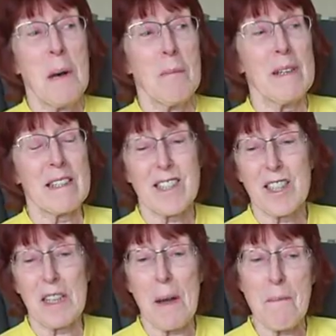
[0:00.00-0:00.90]

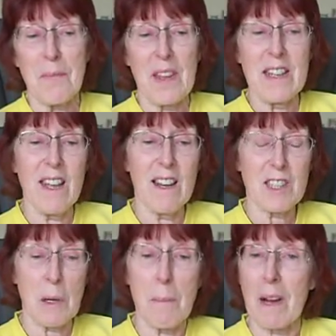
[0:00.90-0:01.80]
But yeah,
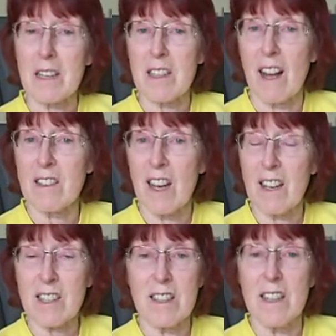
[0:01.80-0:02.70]
so I passed that
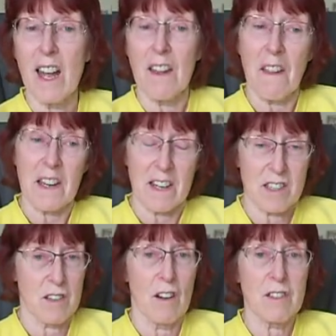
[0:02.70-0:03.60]
test, and then I
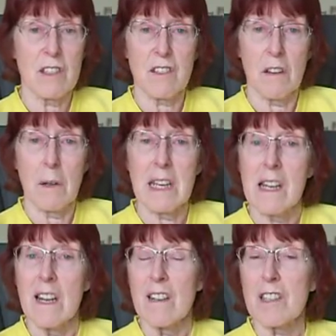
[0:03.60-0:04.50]
started
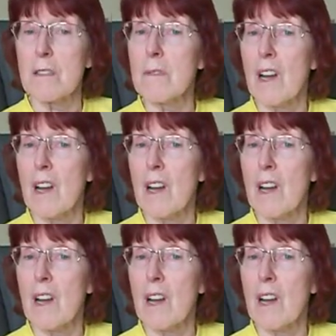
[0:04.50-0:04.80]
doing some